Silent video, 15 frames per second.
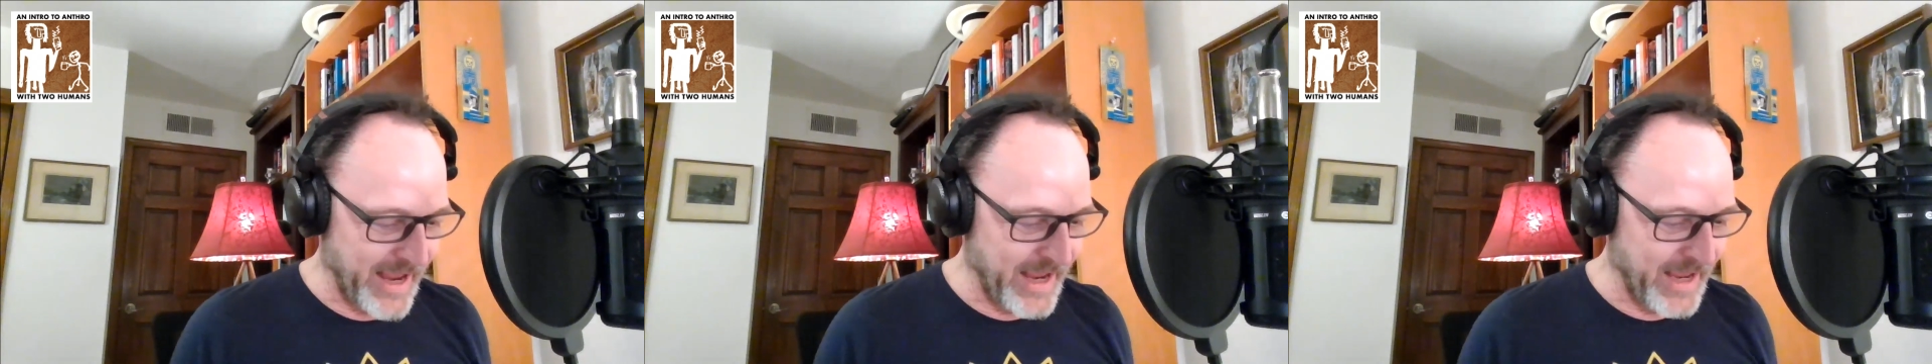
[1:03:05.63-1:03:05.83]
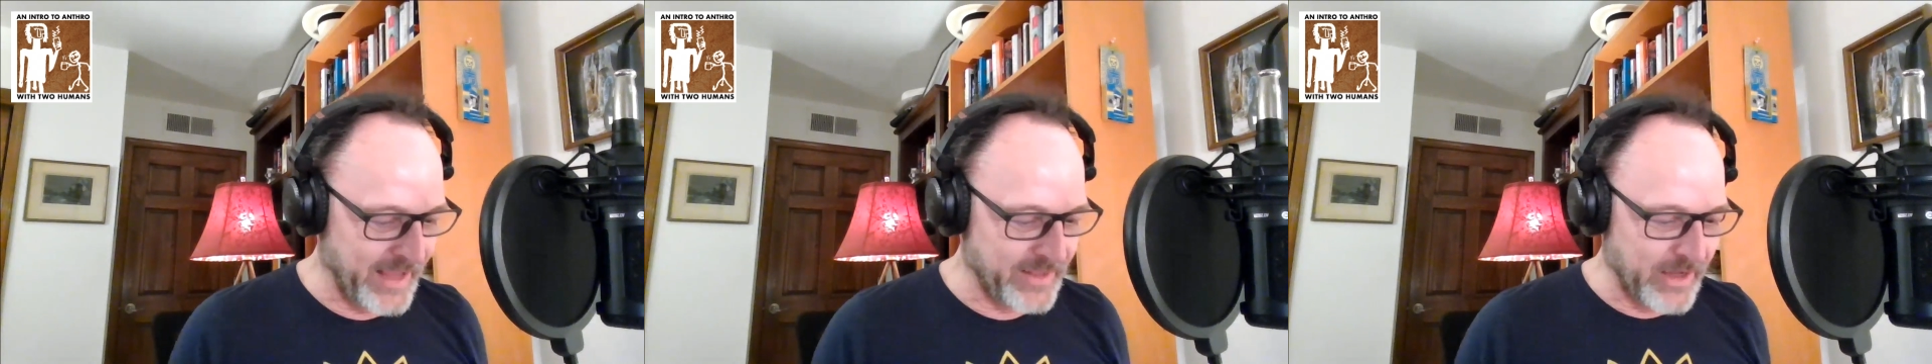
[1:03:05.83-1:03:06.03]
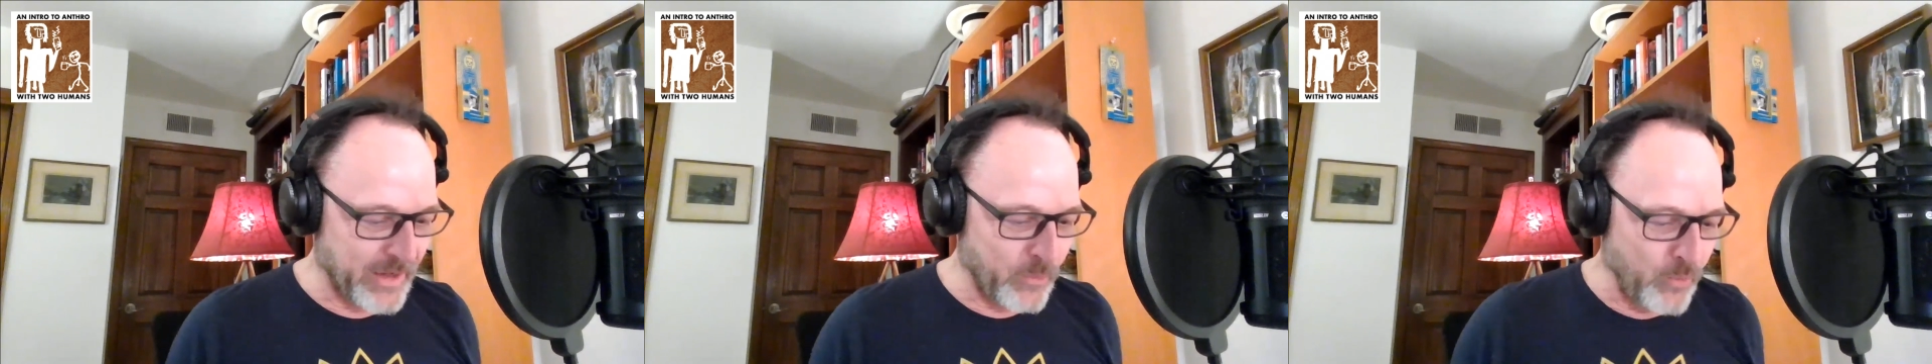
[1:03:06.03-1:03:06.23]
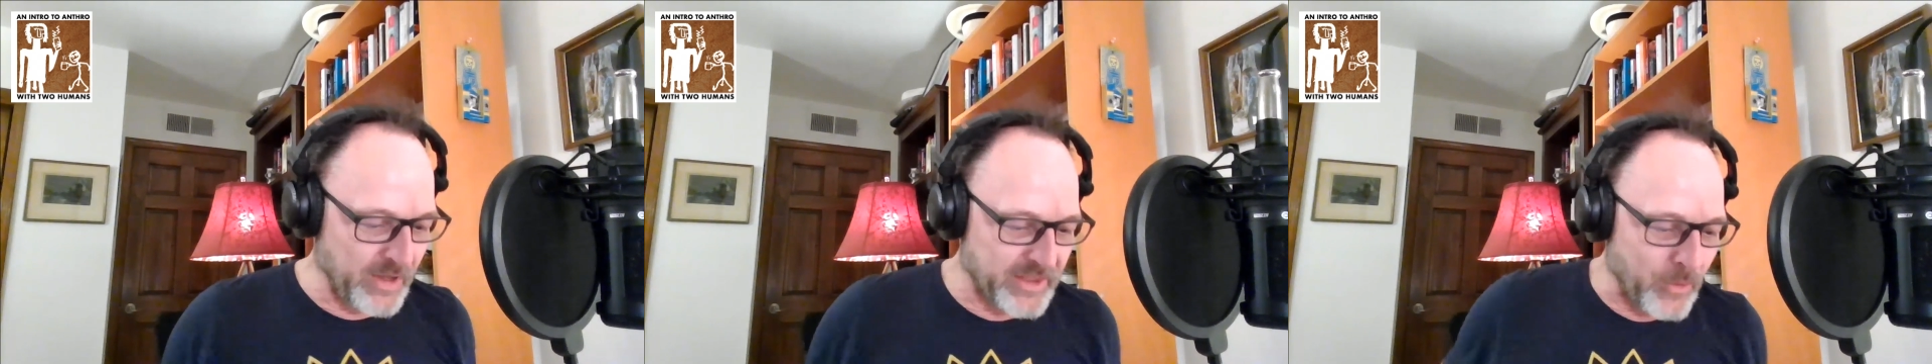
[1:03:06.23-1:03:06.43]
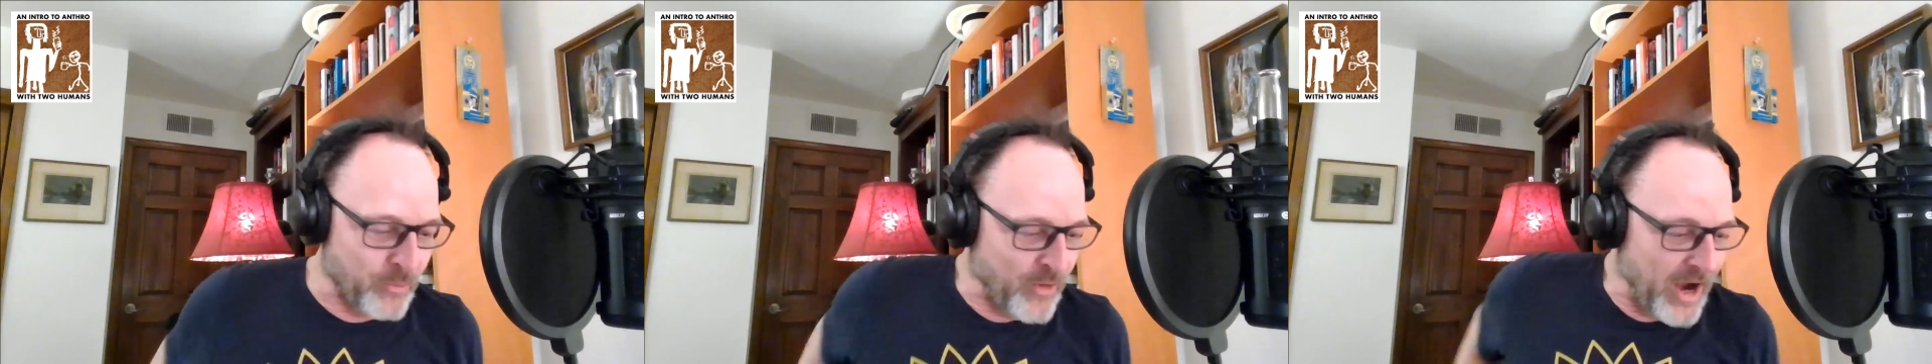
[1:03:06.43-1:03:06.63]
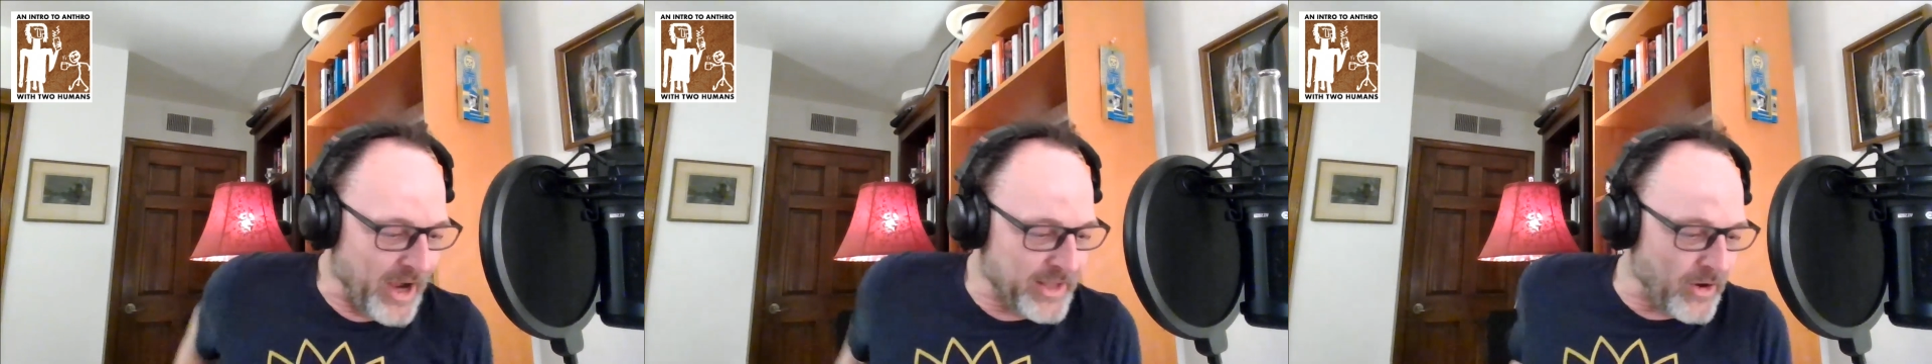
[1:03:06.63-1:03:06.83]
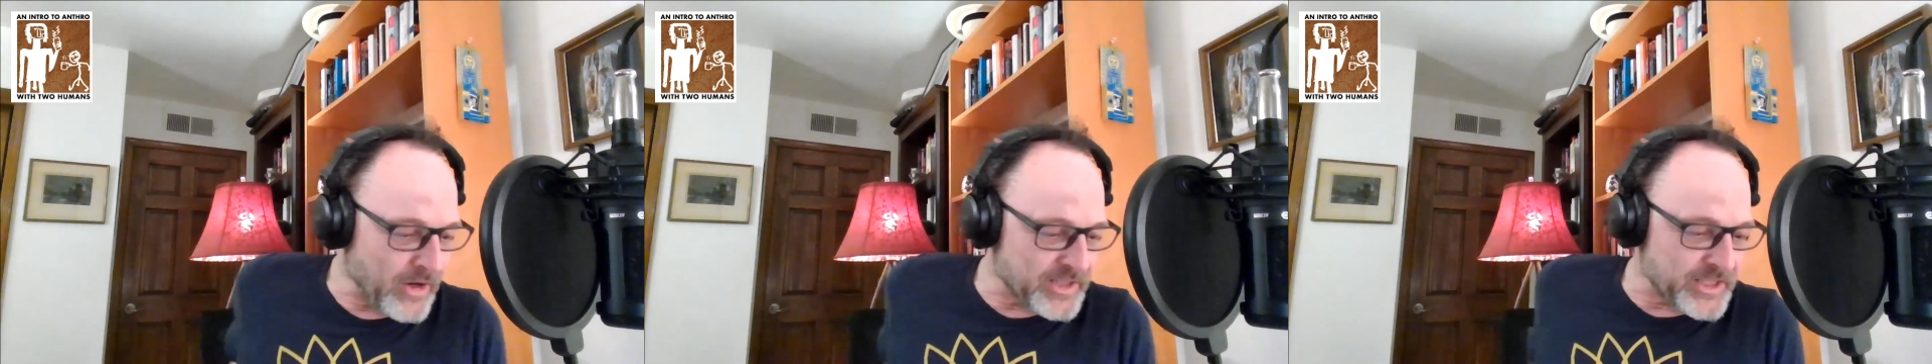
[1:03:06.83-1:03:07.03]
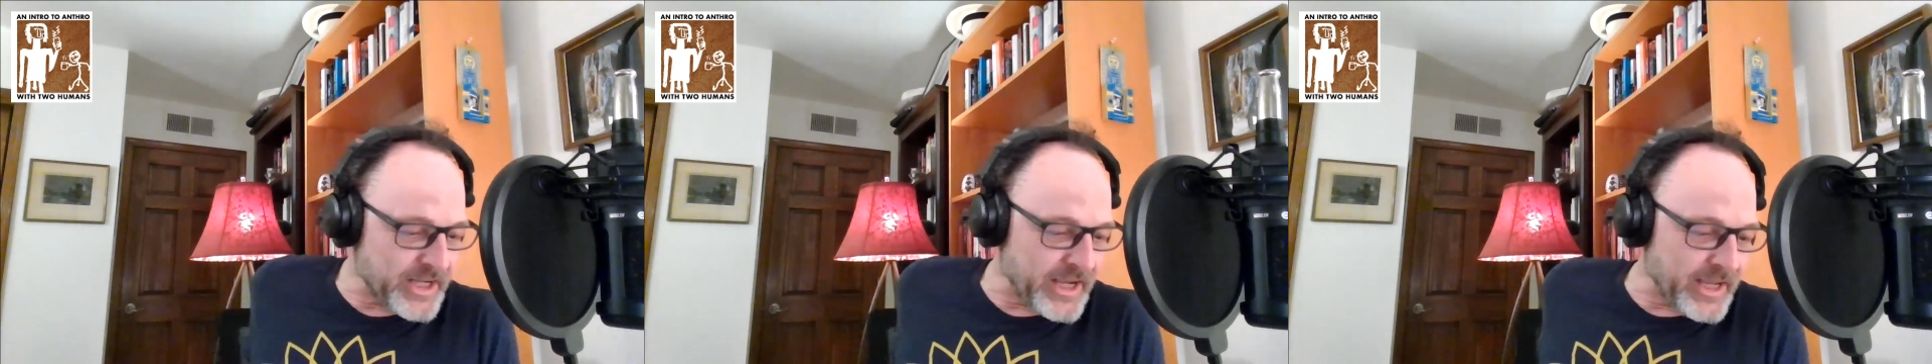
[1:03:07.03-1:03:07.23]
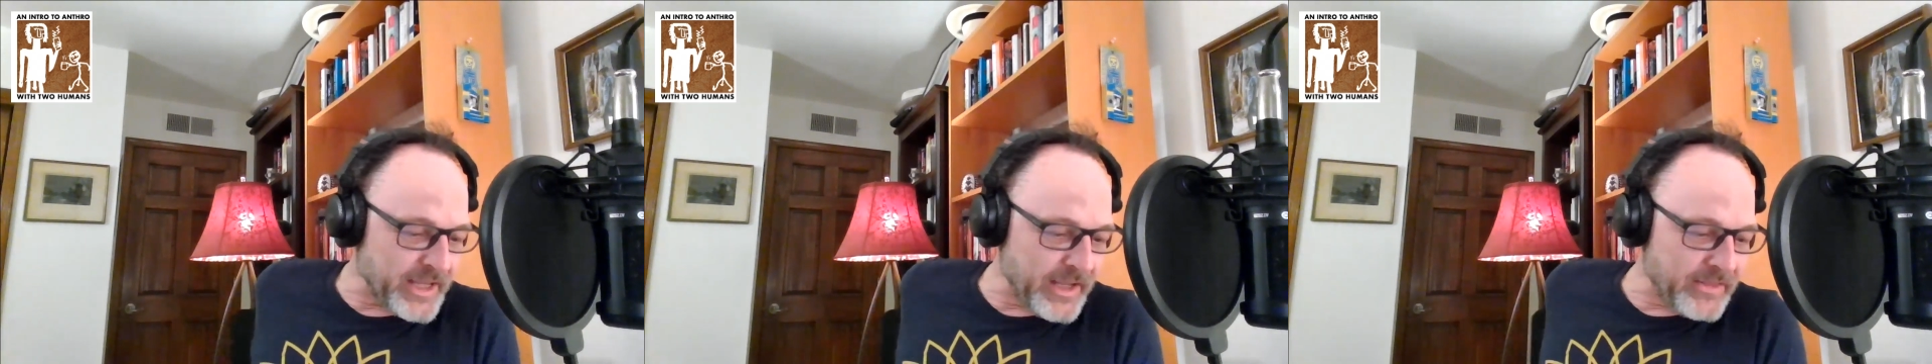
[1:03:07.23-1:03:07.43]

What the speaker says: And what the Reinhardts did,